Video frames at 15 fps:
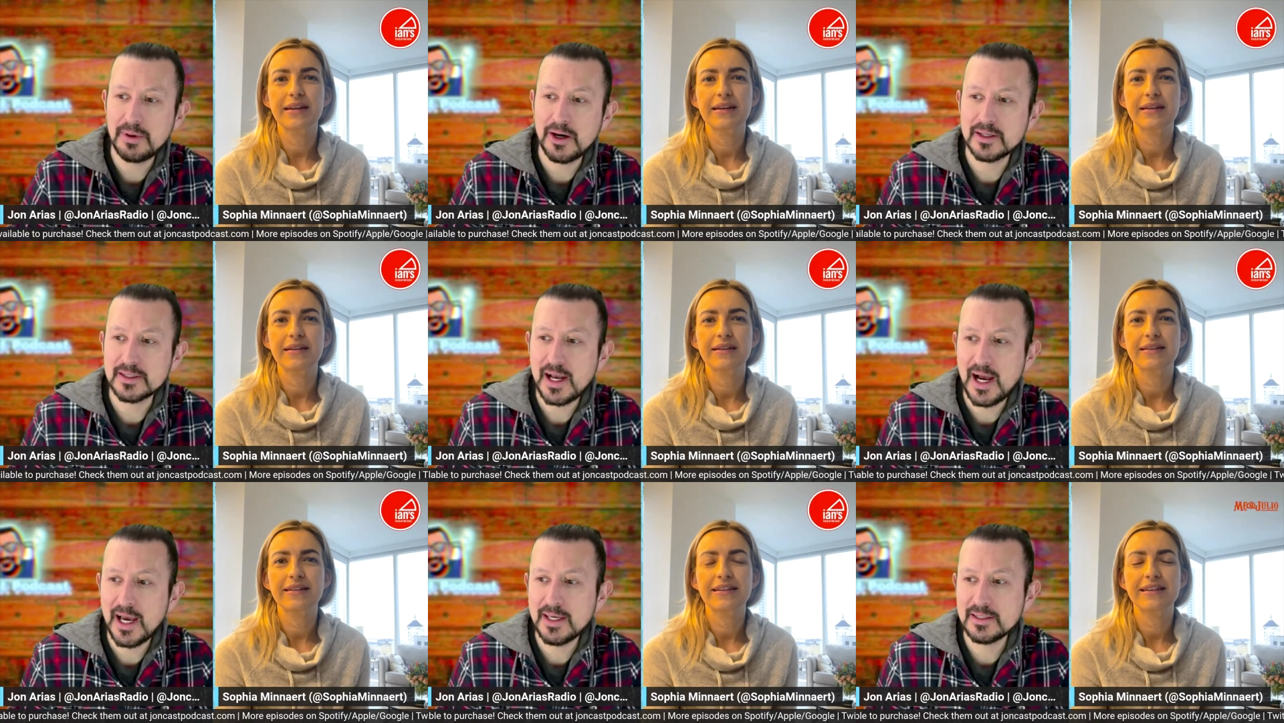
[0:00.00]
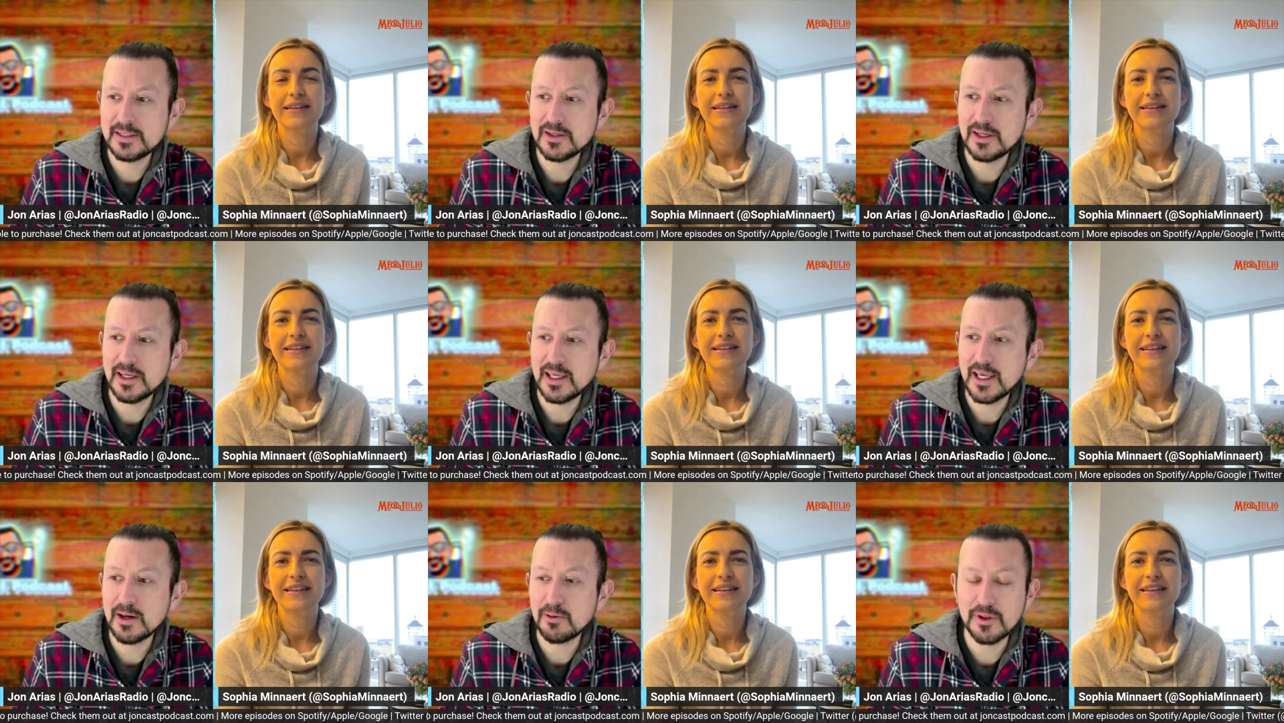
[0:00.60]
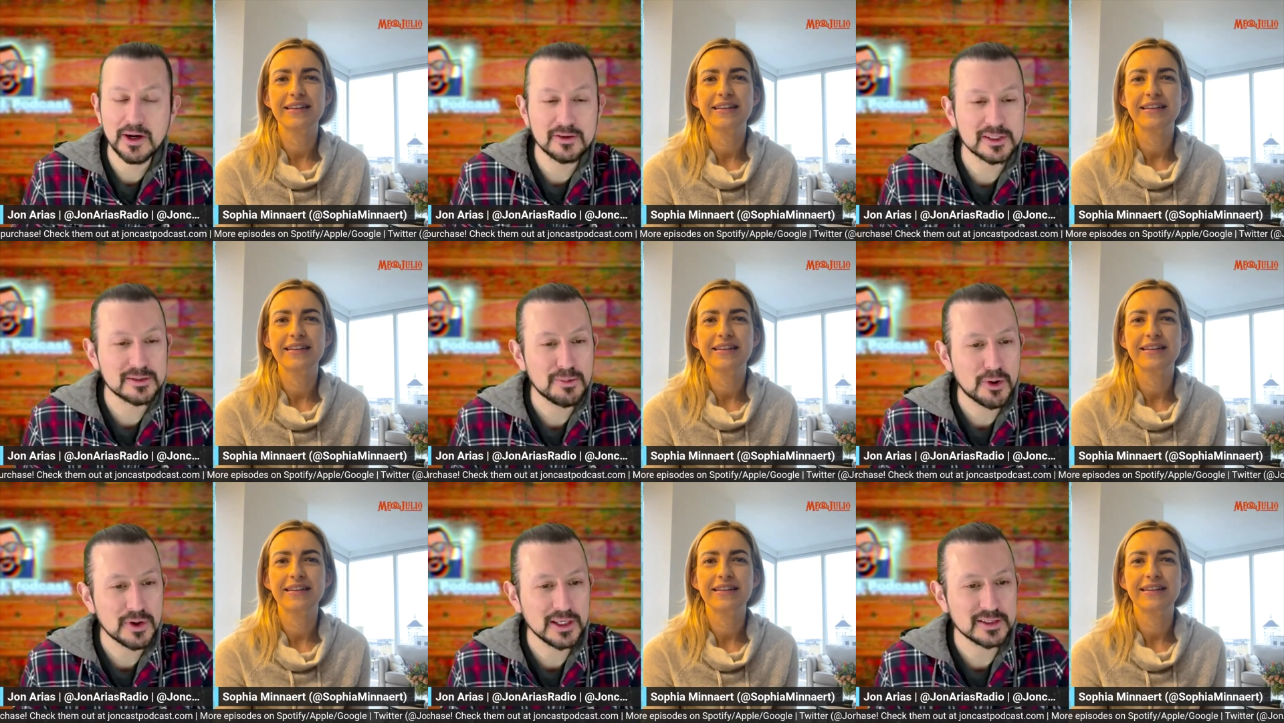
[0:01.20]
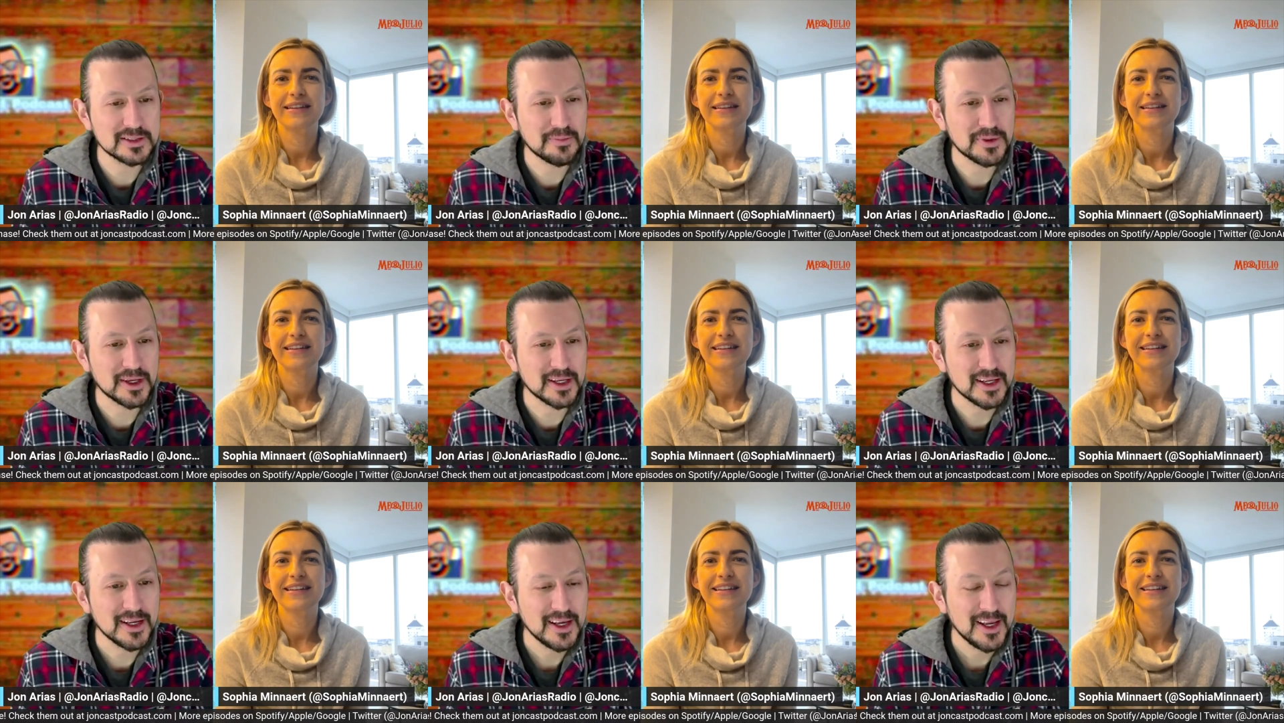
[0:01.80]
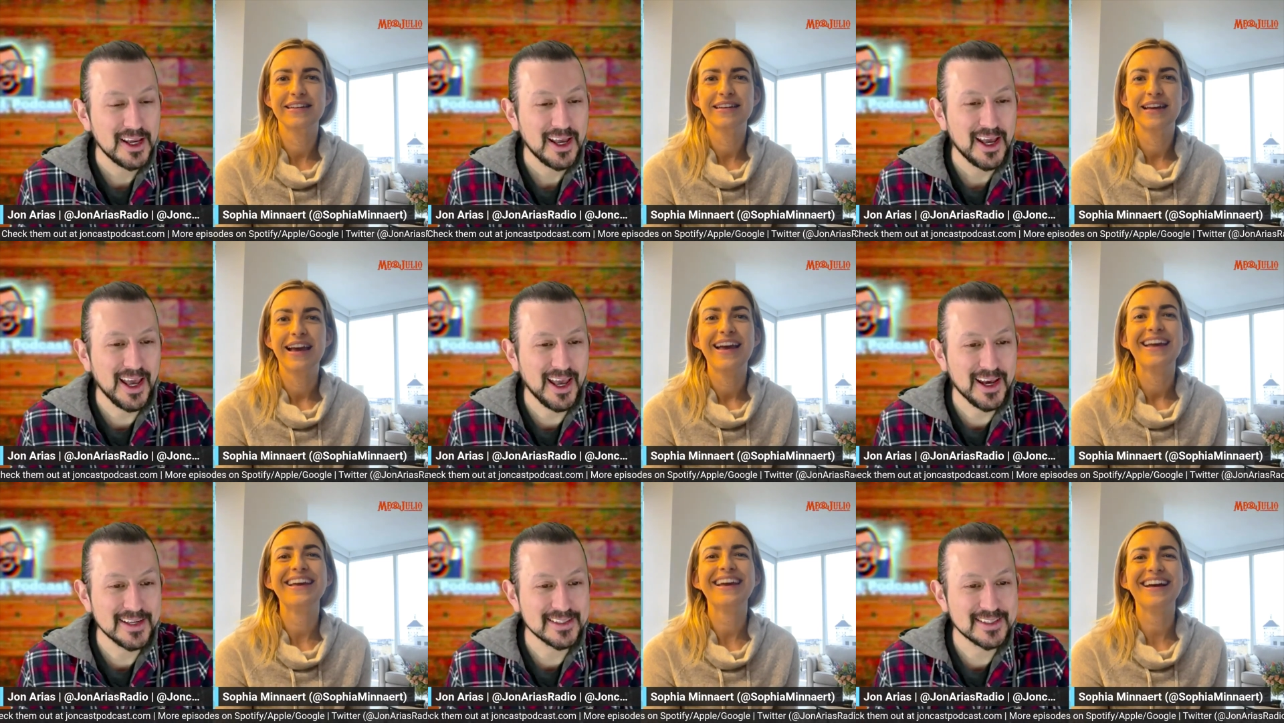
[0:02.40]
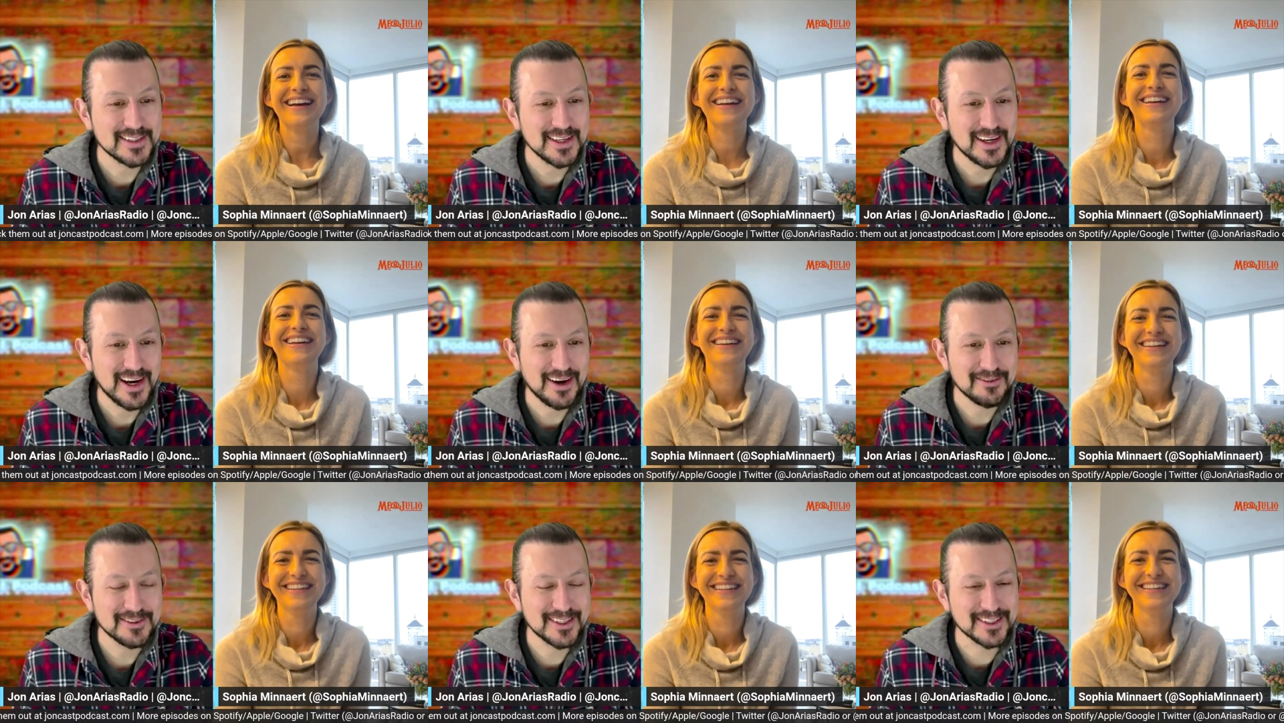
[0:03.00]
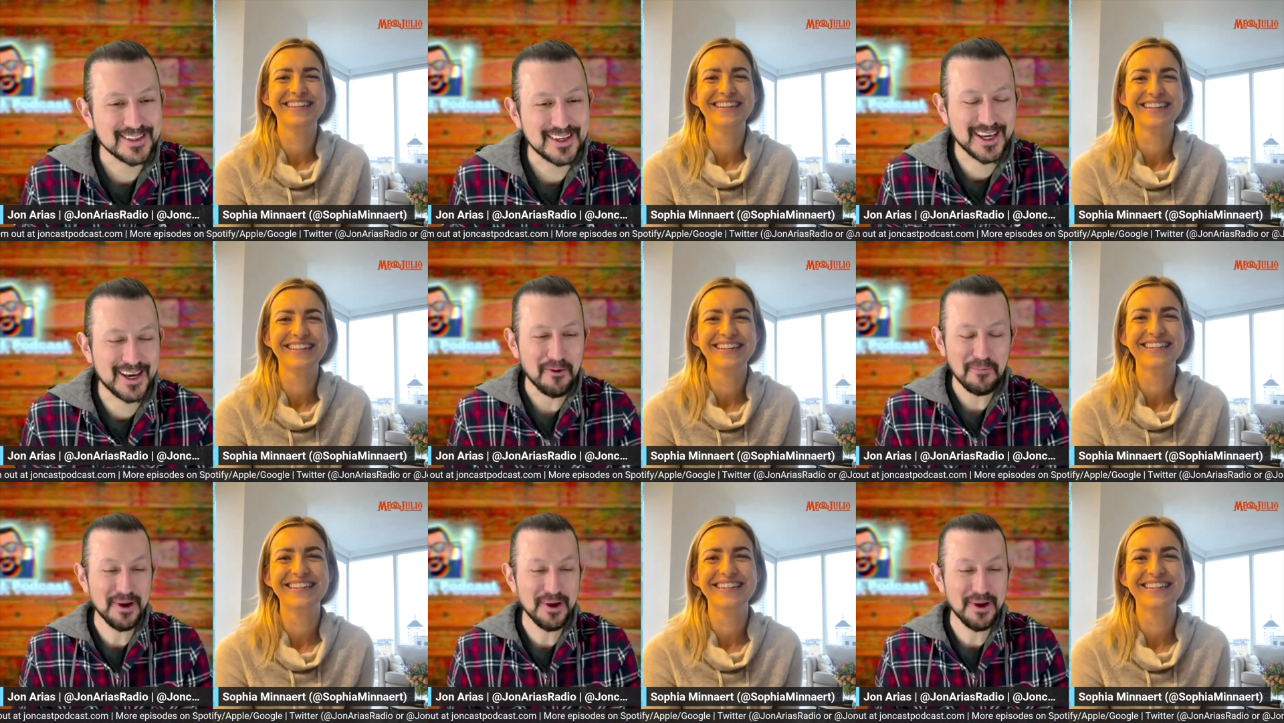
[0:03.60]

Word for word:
Speaker 1: as high as you can get without smoking something and yeah. I was just like, oh my